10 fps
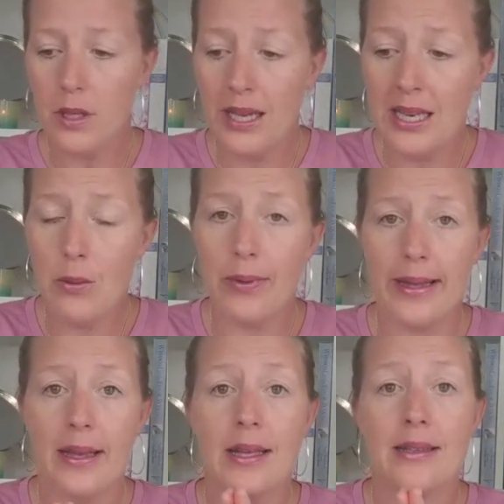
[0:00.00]

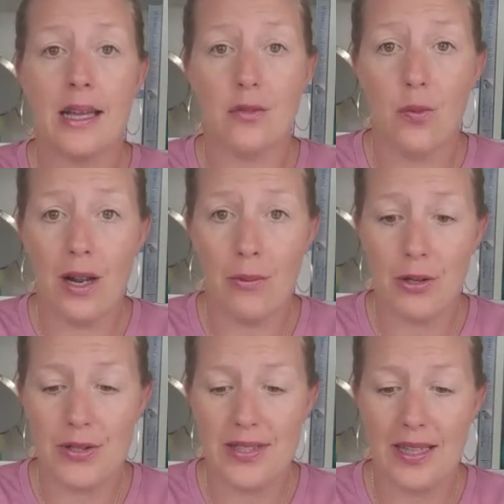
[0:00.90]
Anyway, that's what I
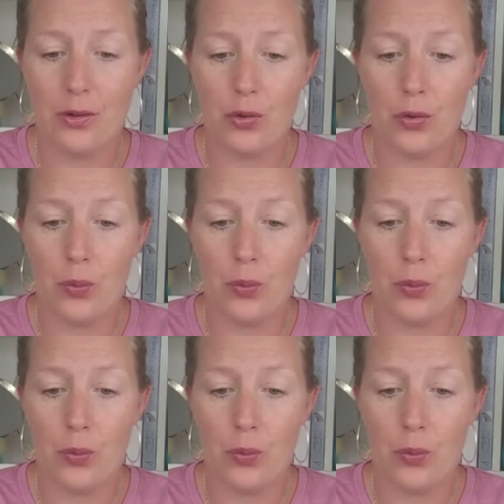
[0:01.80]
want to say to